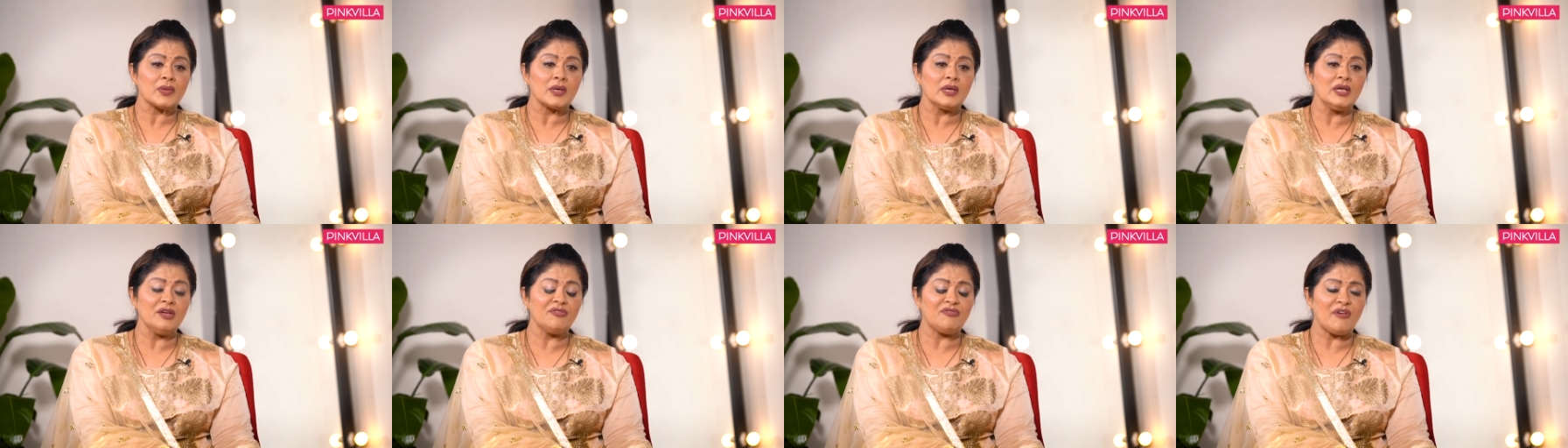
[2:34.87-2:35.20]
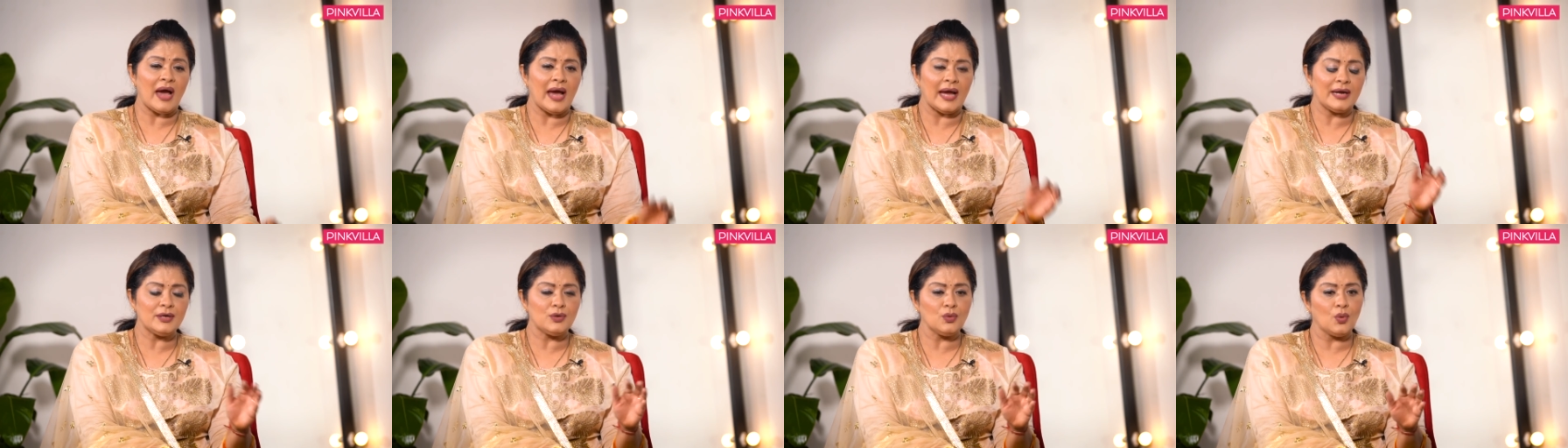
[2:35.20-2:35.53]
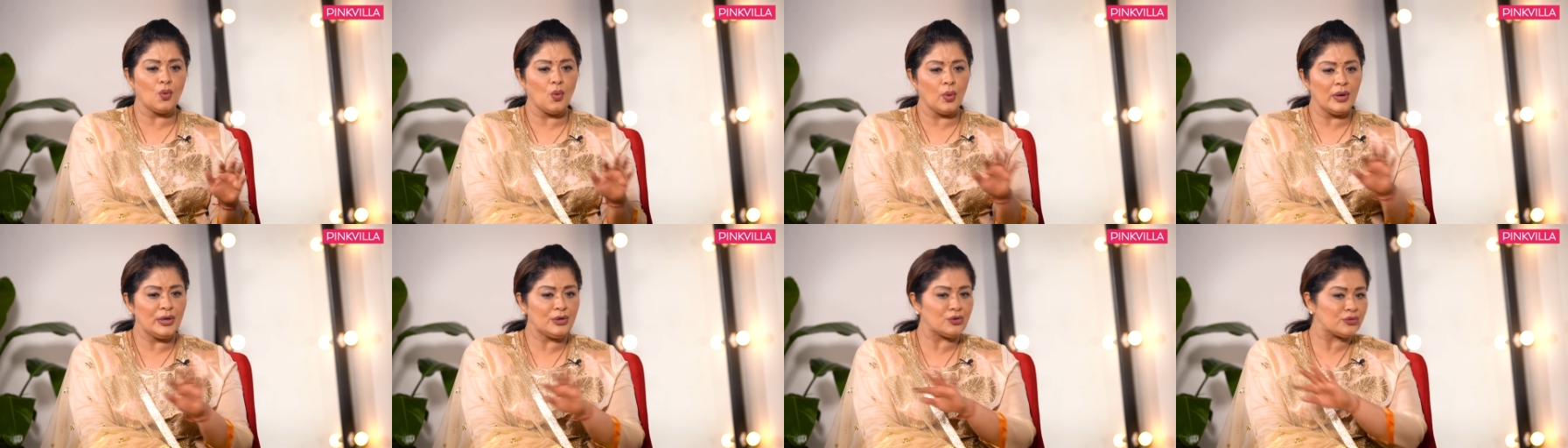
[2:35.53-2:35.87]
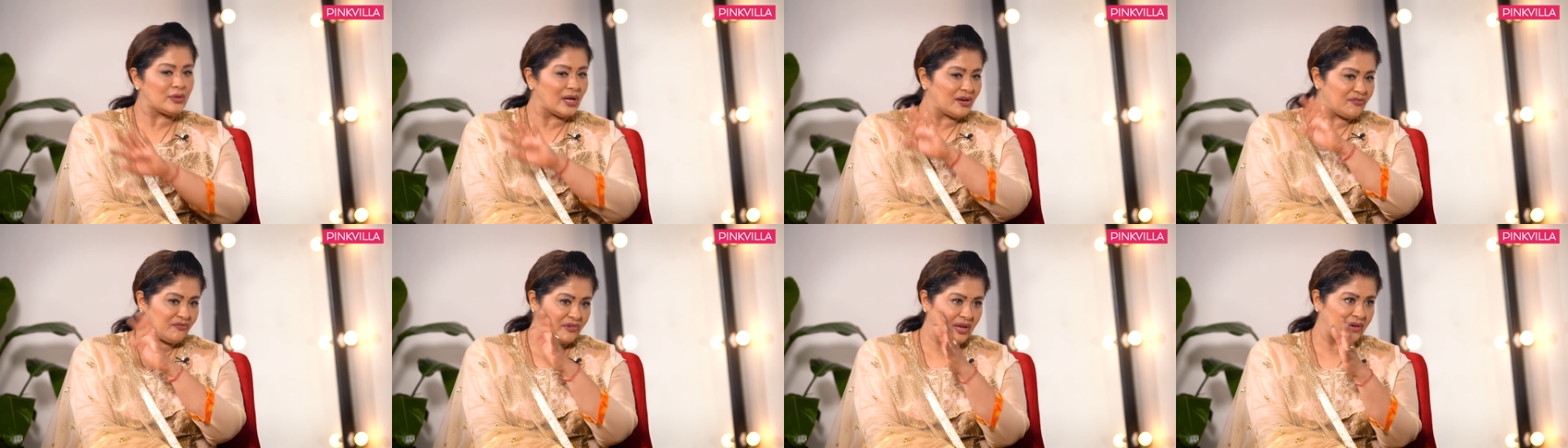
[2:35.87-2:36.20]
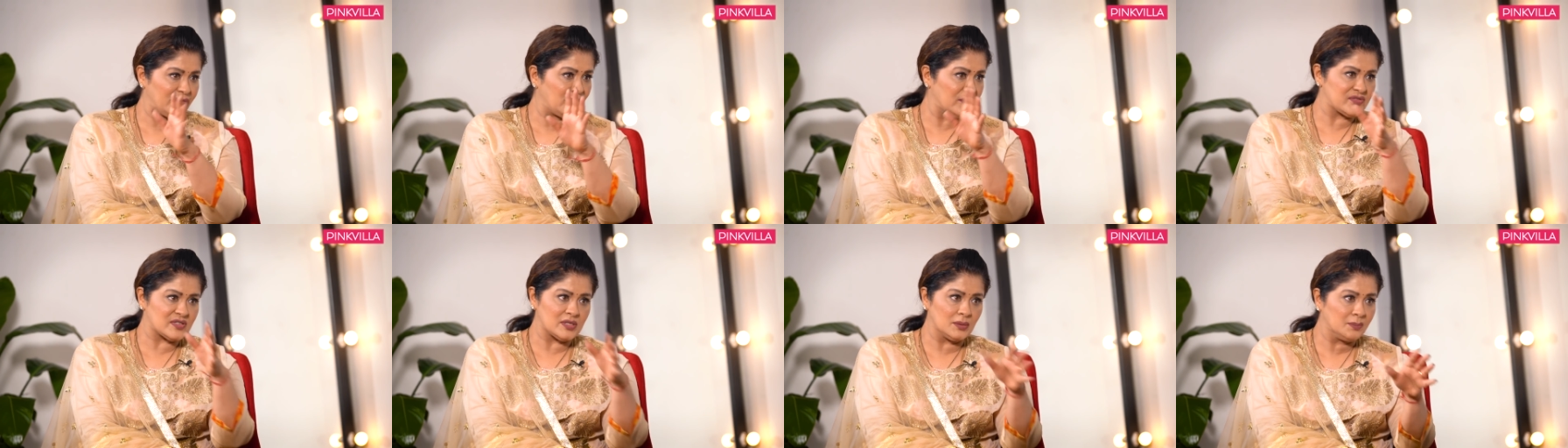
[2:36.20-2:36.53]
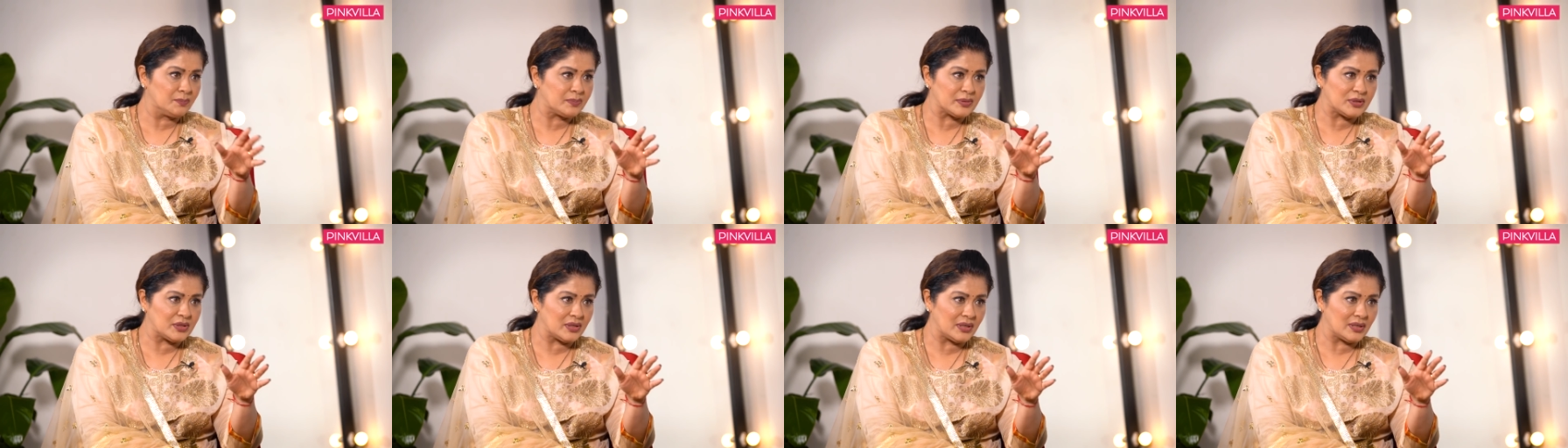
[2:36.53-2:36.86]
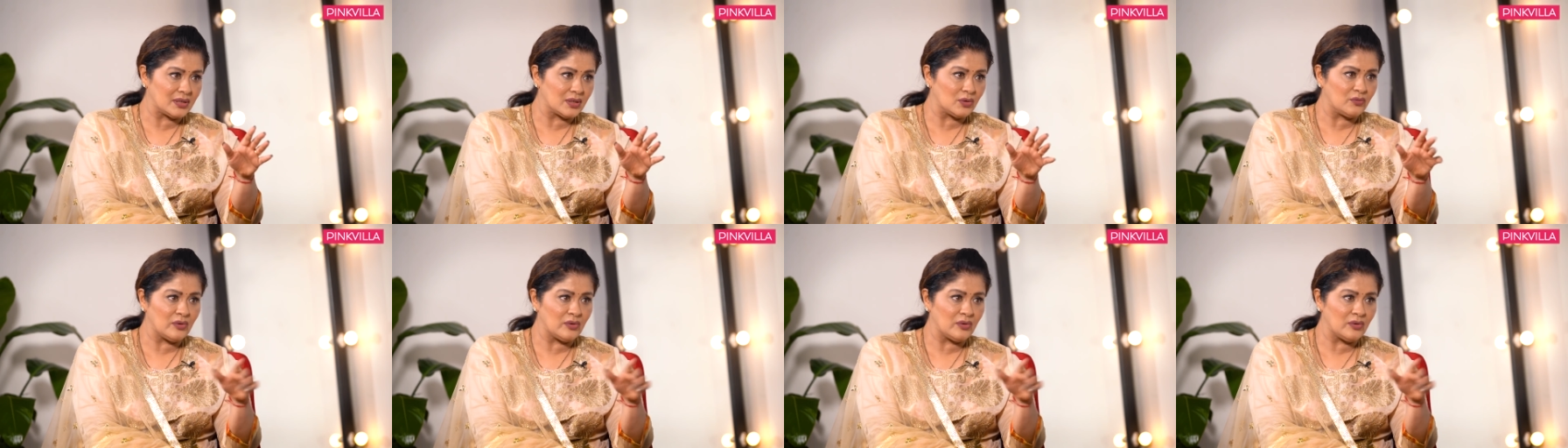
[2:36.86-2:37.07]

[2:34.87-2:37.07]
if I had to go into that wave of sympathy